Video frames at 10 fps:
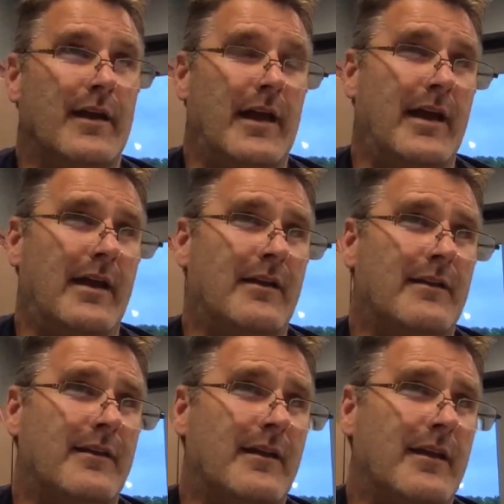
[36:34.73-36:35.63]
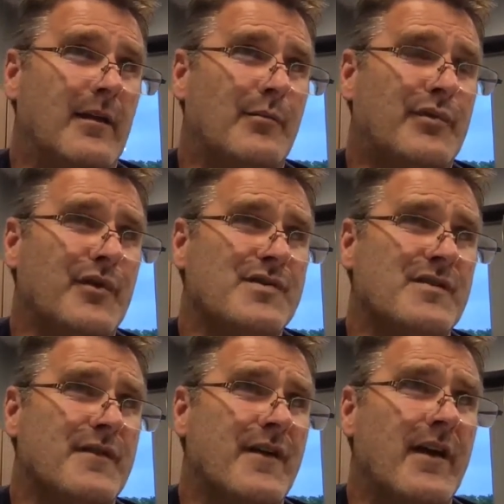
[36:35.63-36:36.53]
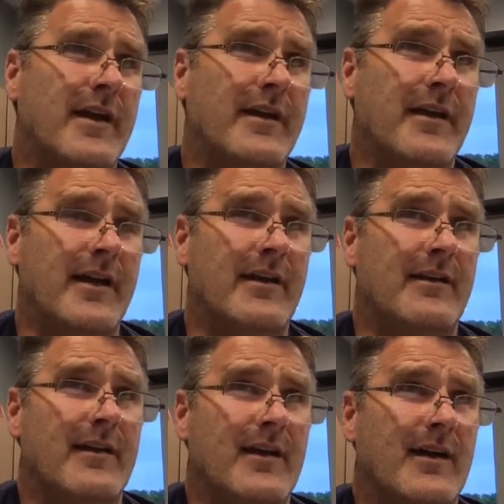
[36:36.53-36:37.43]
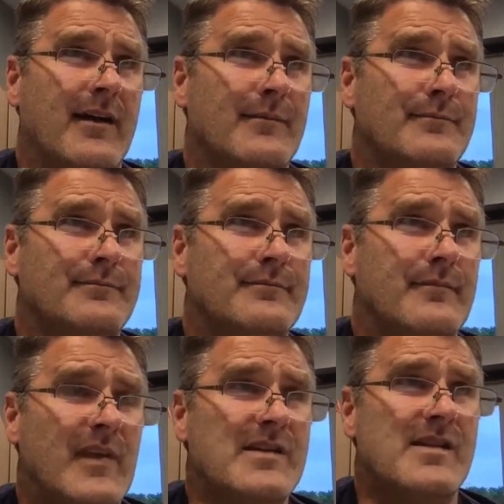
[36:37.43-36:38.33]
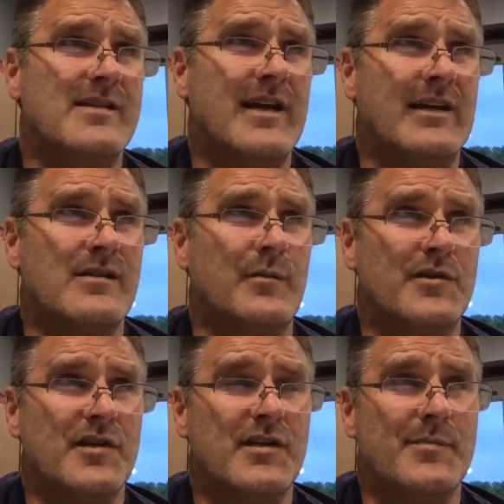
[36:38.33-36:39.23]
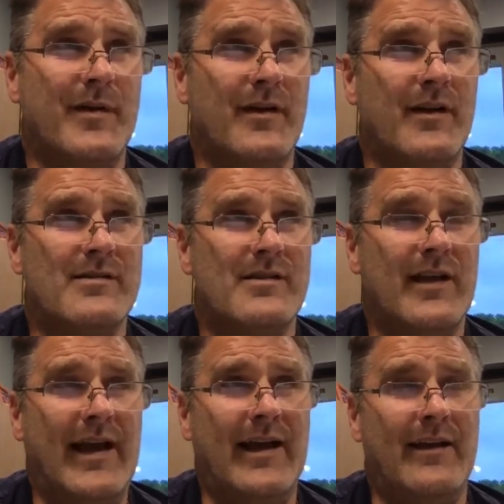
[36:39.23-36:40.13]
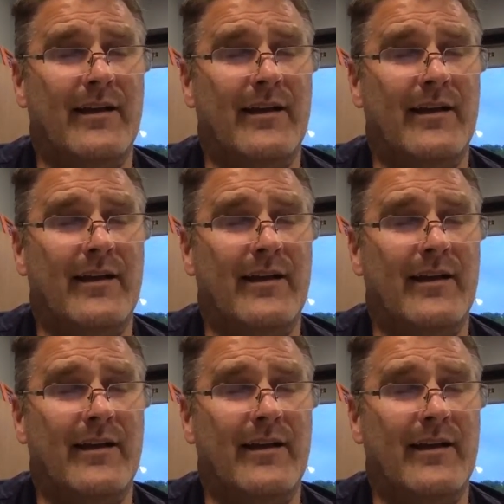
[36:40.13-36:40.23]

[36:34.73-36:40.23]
and you know Bruce is very good at because um, he's got so much experience at